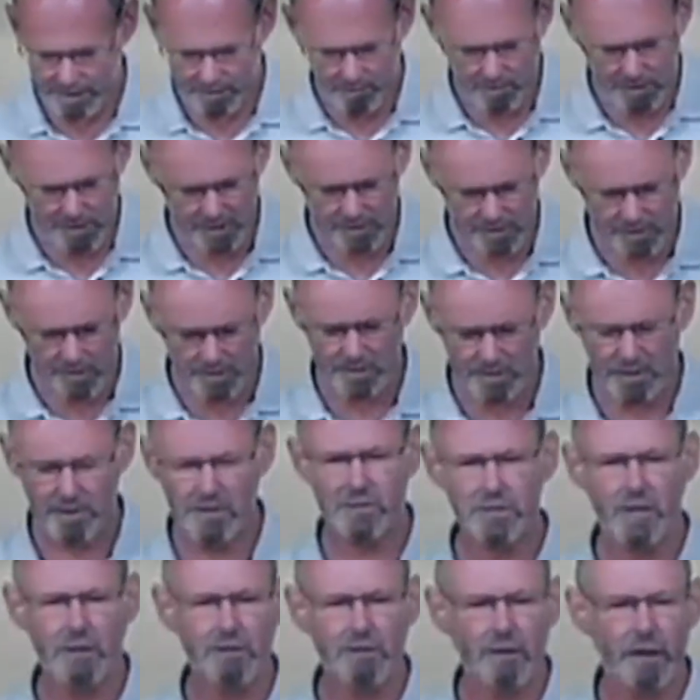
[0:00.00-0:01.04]
But it's also
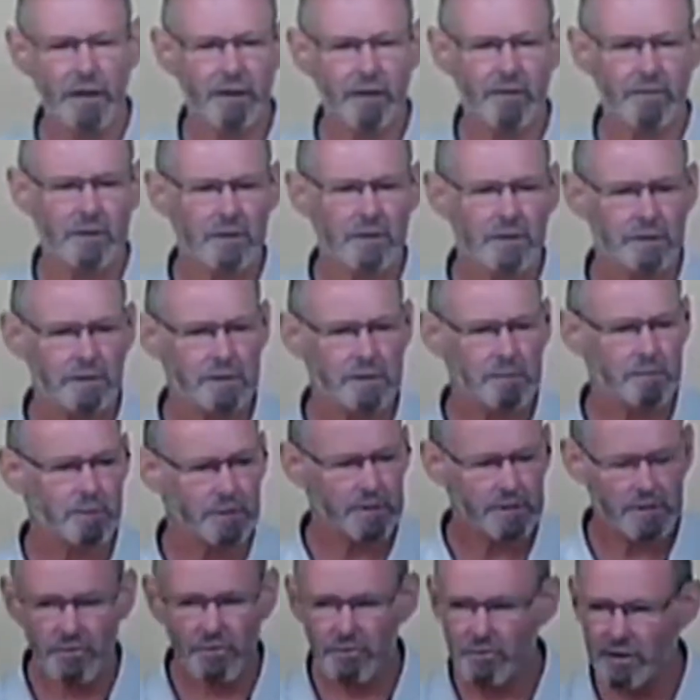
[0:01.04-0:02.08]
showing how the gospel
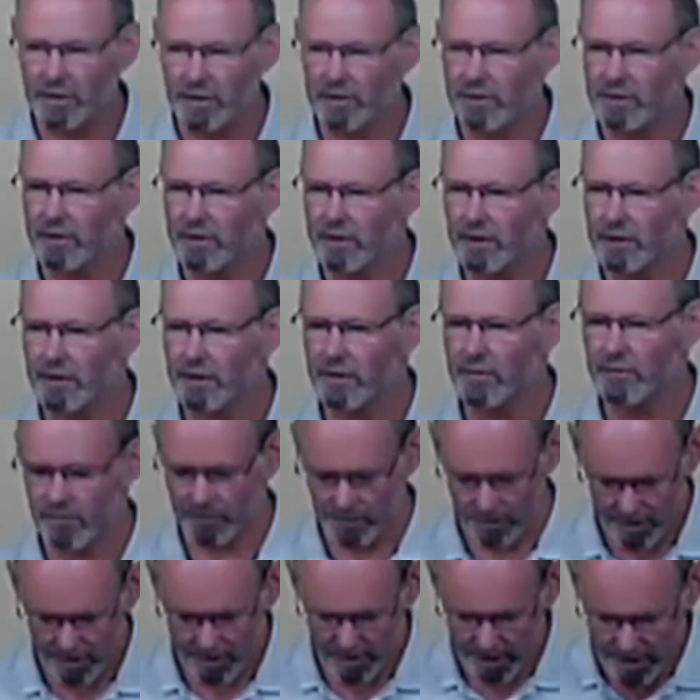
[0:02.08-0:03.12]
has affected us
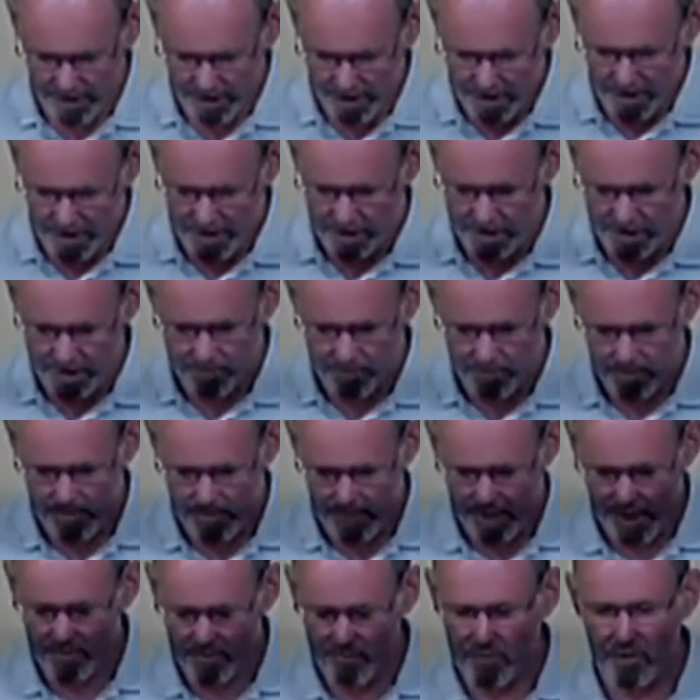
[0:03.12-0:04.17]
um,
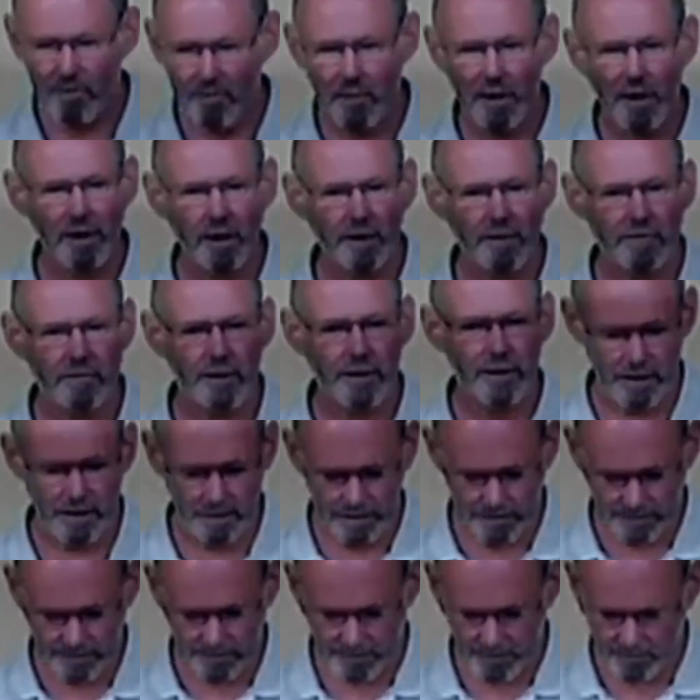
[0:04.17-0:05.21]
every part of our
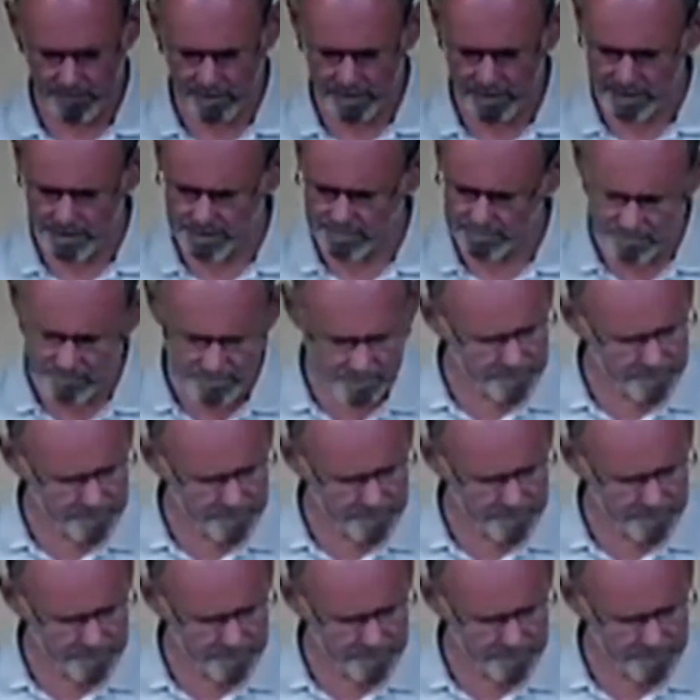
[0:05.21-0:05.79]
lives by